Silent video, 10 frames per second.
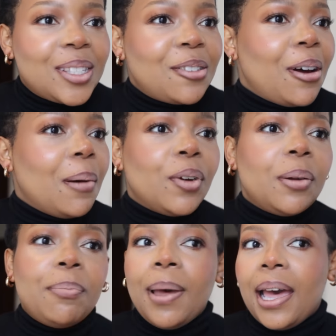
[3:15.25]
so I'm
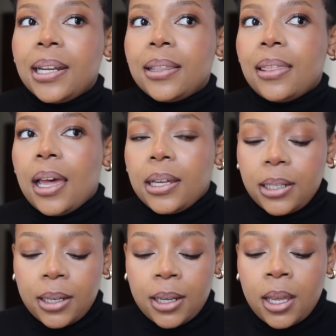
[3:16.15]
not mad at
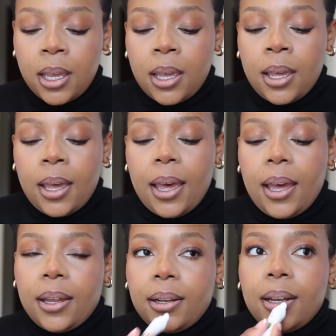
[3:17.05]
that.
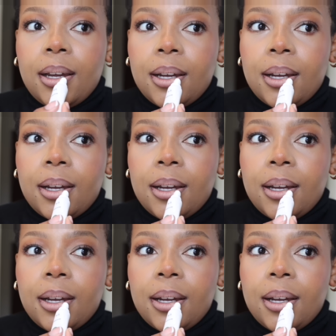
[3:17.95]
And